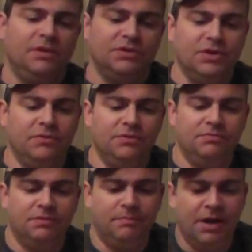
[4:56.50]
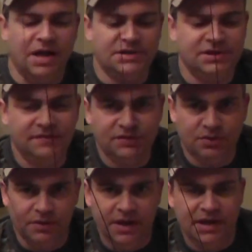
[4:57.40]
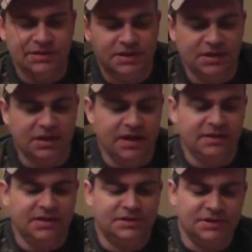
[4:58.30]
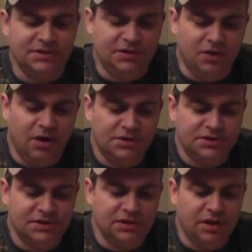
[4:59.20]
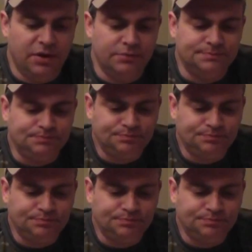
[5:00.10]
So the positives on an antenna like this is the cost is low.